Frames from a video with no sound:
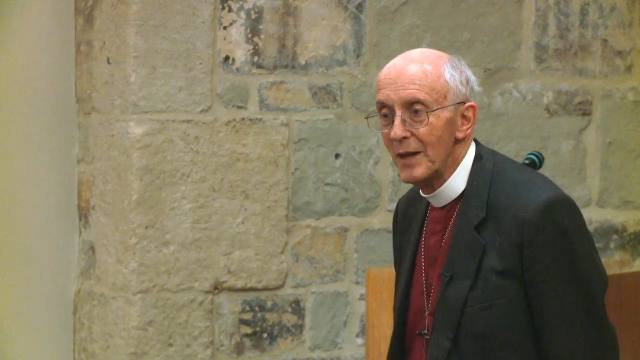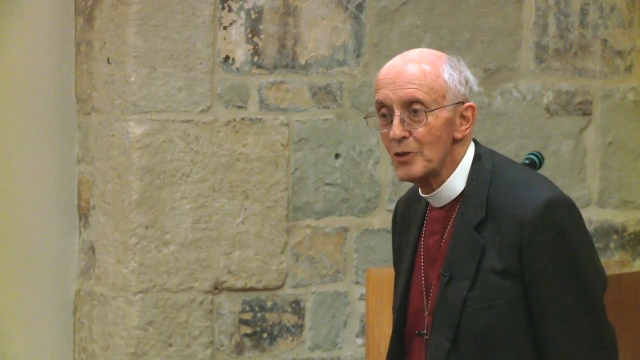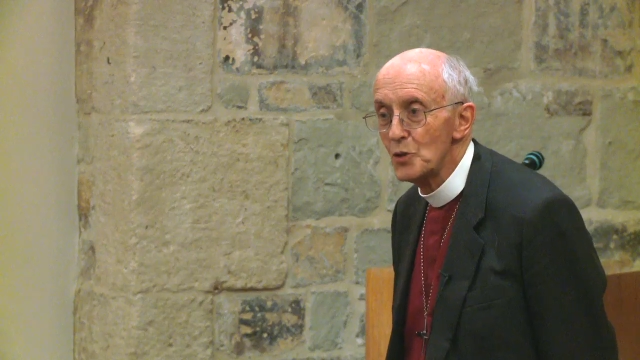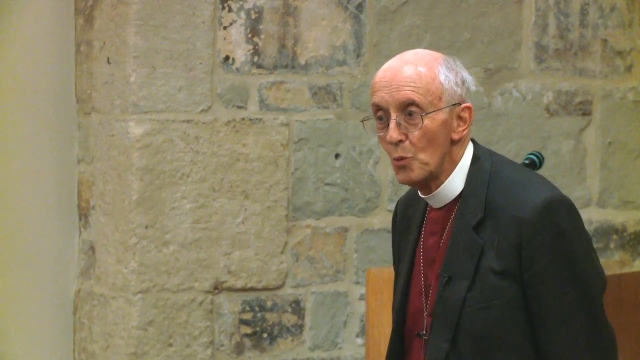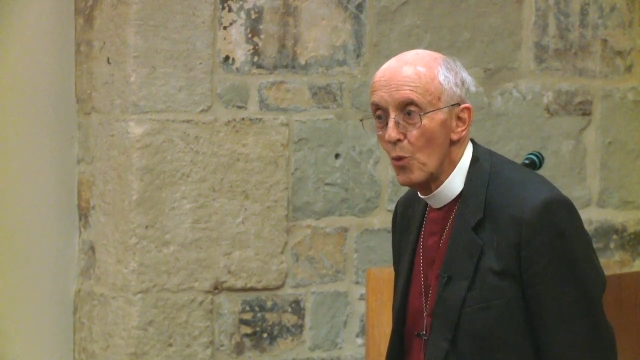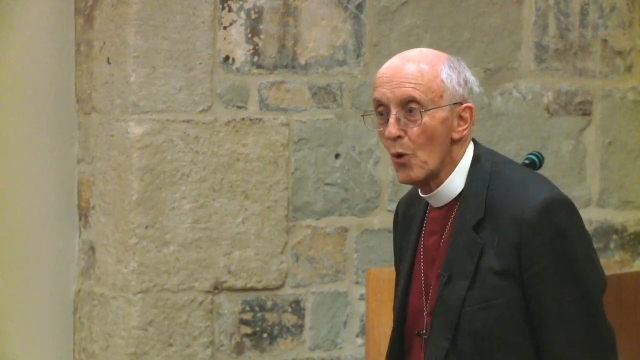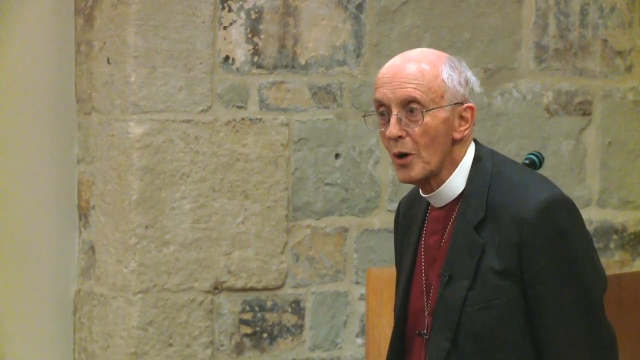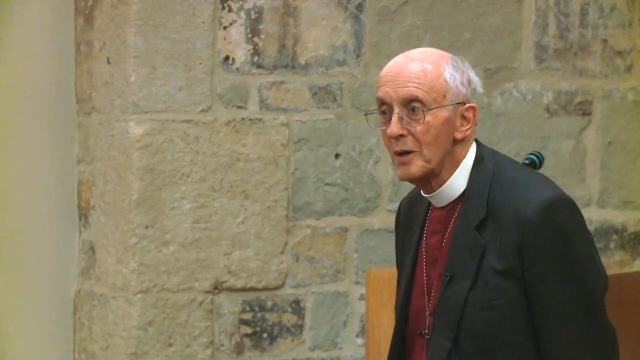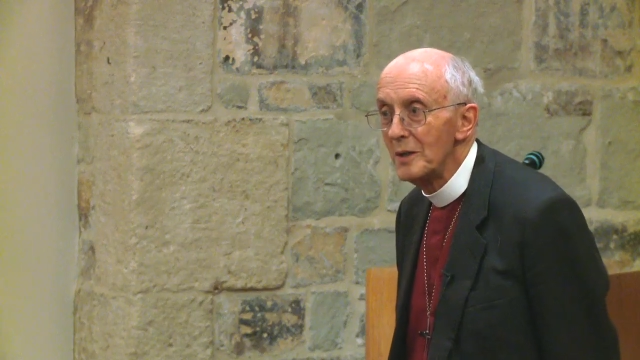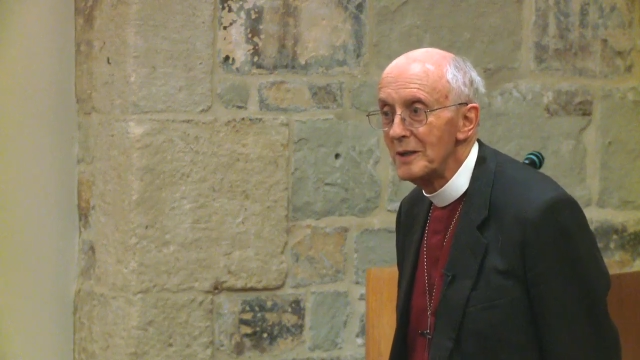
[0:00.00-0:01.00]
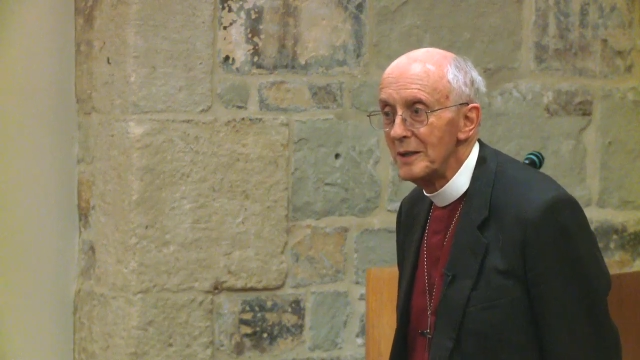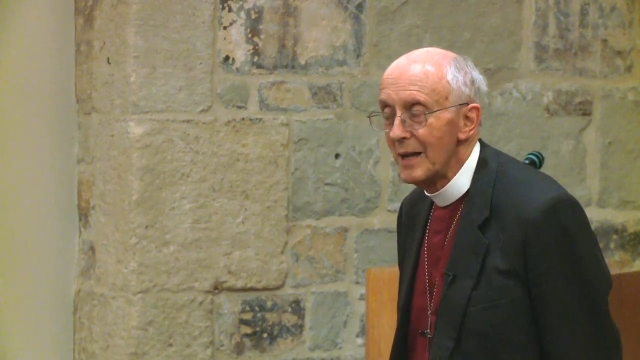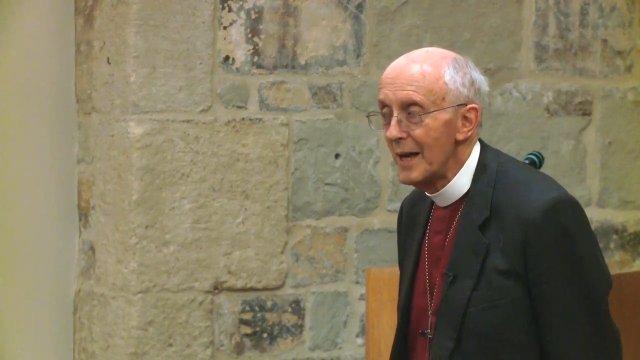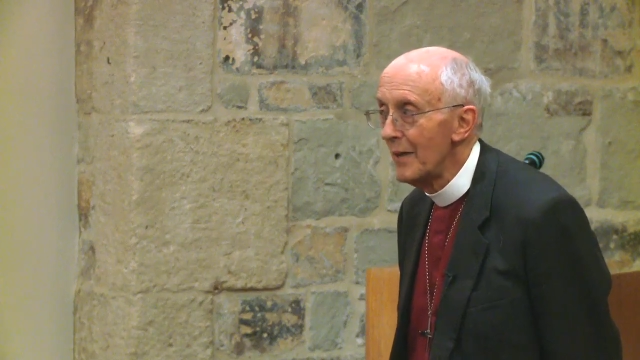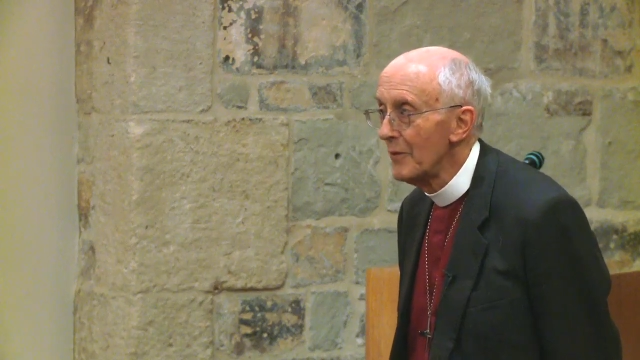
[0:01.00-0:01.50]
to walk,
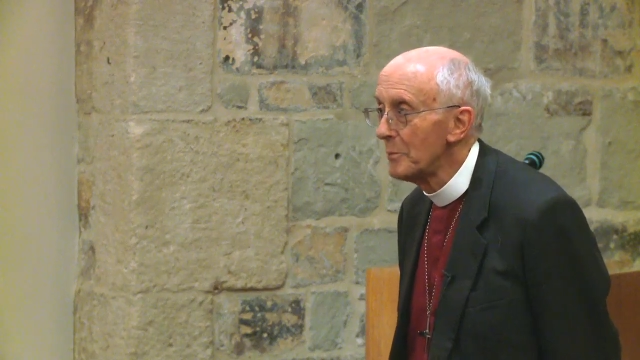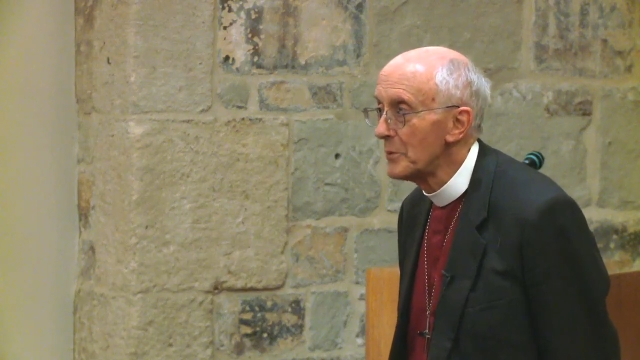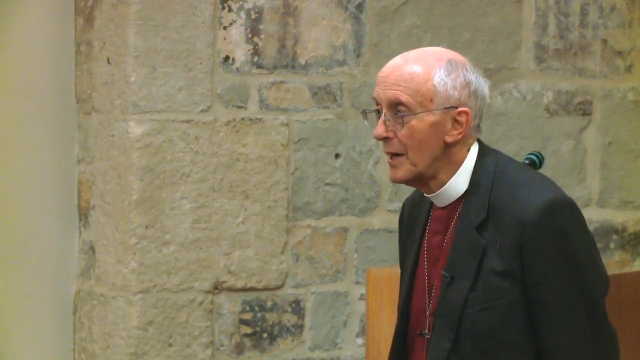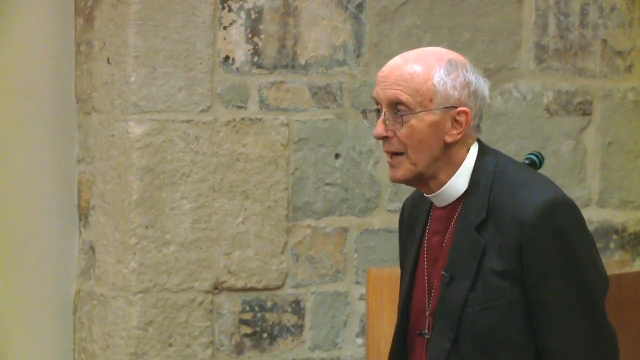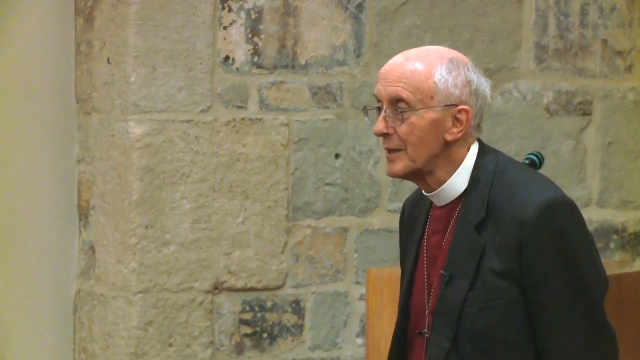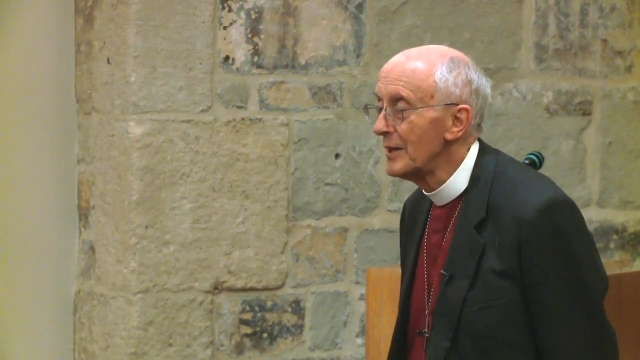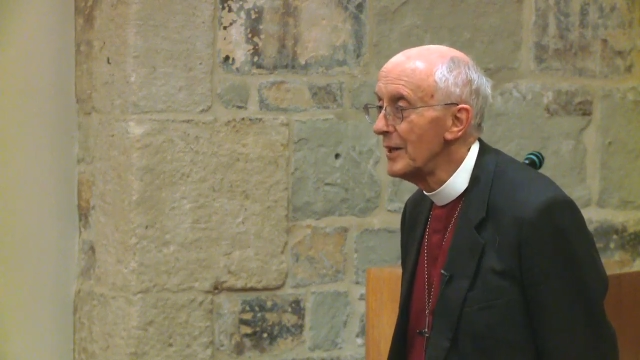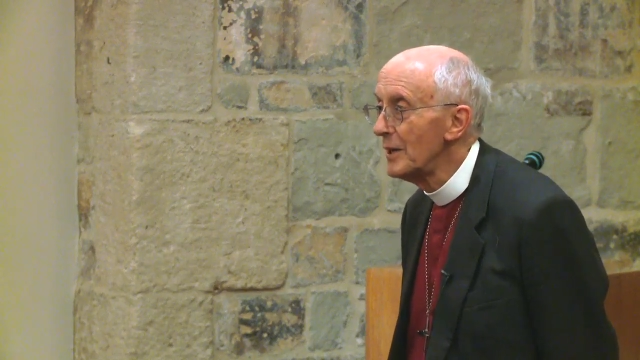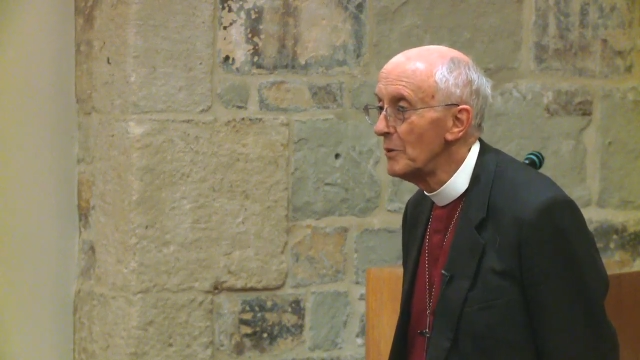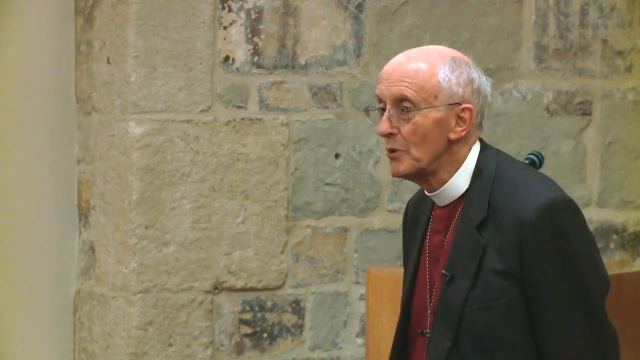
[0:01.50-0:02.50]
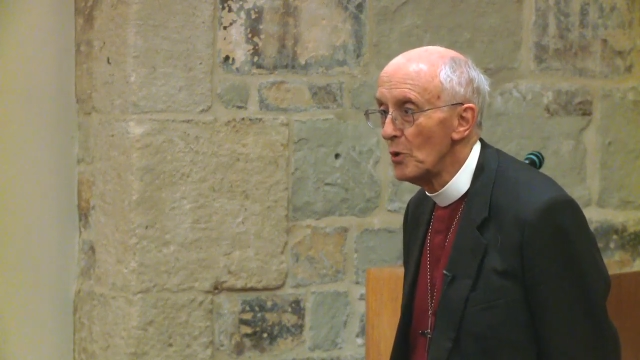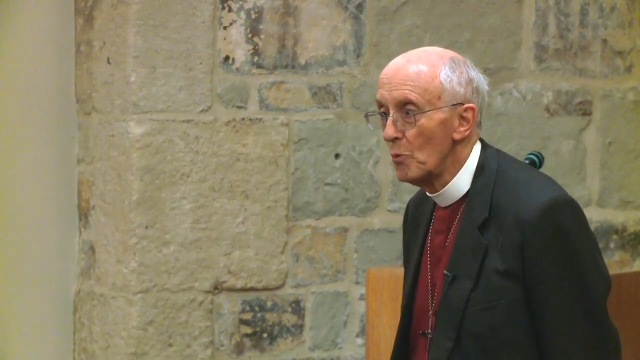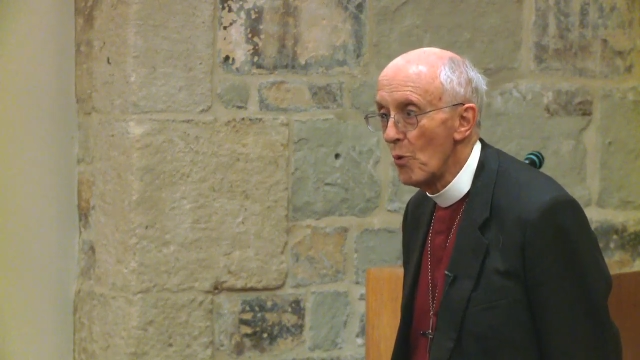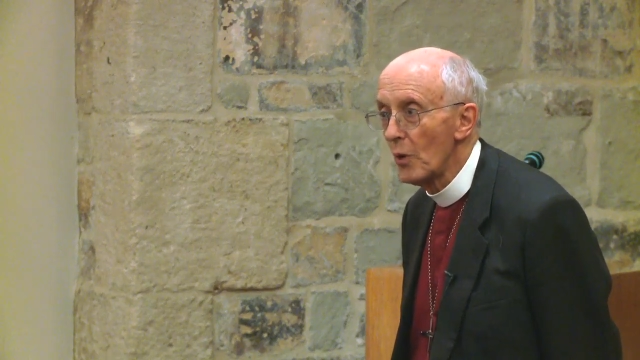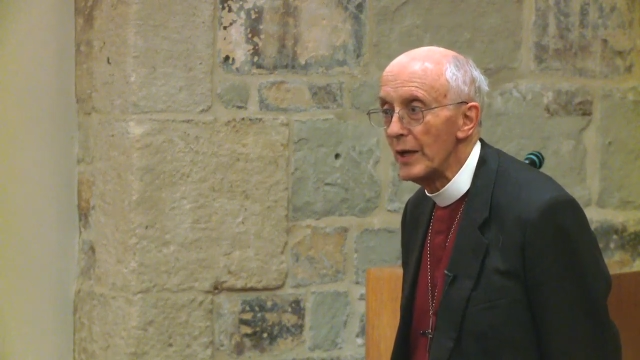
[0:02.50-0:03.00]
and the prayer going with your
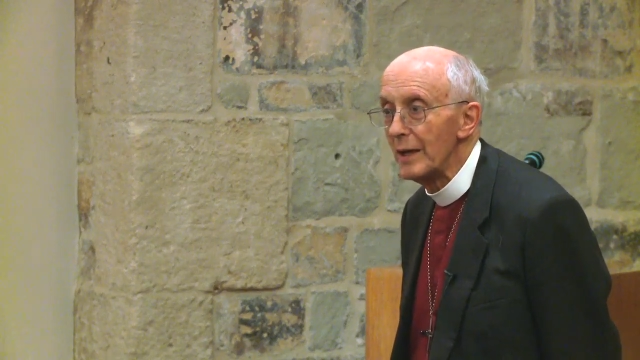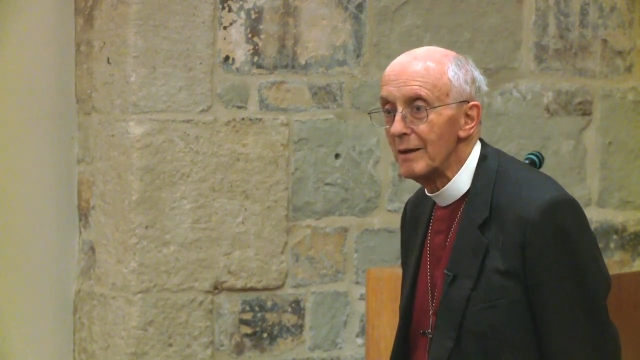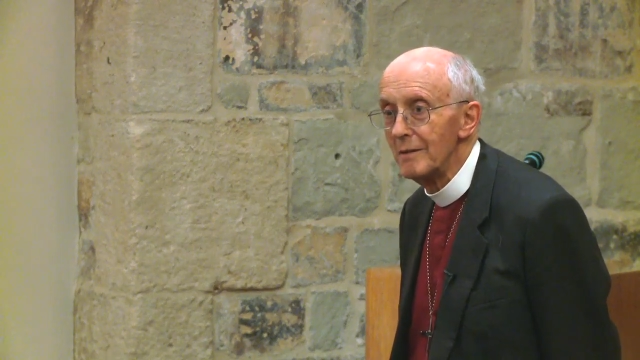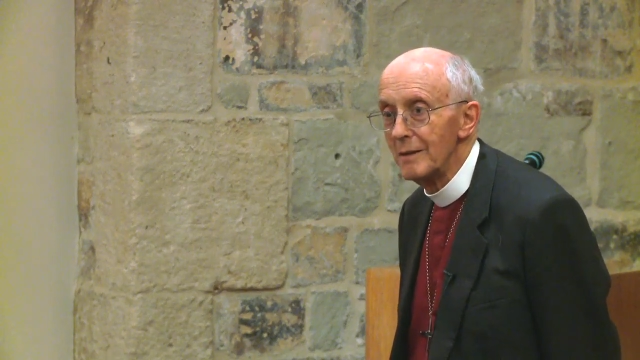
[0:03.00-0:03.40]
walking.